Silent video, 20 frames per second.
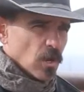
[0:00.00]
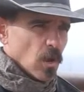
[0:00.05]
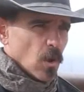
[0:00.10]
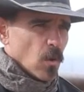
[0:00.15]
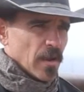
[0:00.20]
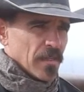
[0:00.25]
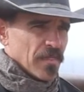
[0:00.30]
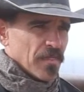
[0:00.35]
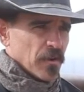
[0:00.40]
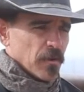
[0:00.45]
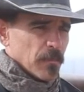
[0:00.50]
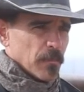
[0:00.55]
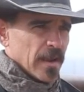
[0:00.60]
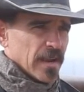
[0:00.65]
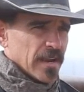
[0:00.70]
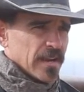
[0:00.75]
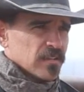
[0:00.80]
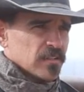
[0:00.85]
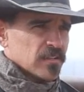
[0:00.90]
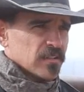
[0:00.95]
go at their
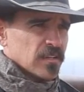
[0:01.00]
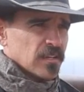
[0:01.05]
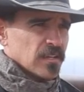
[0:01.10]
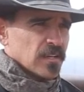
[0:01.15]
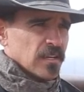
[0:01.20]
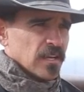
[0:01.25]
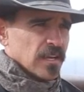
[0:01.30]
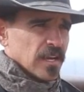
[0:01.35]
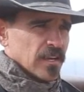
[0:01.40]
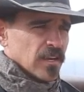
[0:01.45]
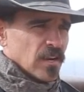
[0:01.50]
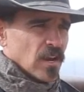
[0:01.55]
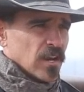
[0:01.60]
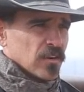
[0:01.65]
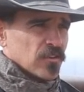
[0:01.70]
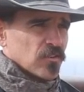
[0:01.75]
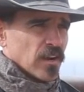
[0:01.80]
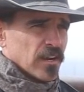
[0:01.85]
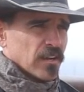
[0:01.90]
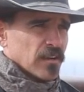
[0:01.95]
pace and
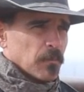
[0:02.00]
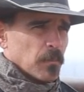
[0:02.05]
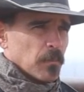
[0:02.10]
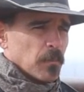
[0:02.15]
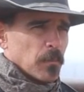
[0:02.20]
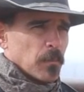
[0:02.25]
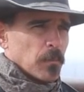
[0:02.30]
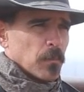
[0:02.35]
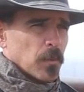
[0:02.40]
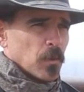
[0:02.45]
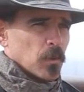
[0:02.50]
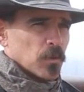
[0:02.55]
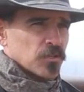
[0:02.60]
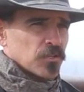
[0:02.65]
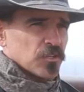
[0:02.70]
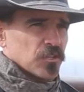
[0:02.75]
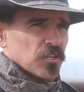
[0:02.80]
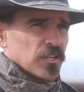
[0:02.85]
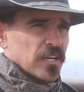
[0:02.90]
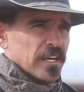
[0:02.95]
not try to
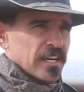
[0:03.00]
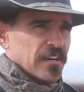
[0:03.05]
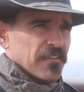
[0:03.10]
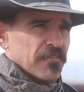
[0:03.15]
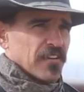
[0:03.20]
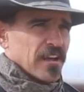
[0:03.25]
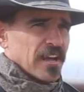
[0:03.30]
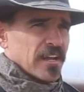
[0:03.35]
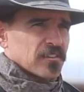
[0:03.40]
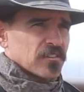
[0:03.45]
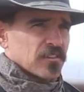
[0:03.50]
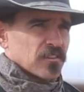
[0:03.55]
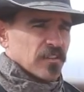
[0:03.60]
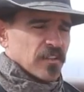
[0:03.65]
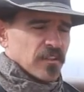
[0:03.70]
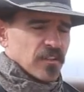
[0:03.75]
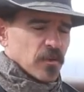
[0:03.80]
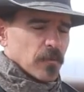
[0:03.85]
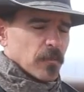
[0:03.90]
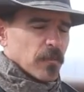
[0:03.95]
push any faster
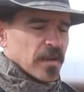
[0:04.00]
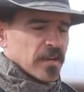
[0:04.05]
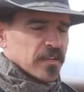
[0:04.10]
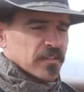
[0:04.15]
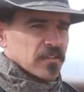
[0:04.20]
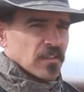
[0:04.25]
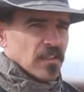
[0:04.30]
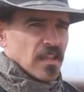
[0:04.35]
than their pace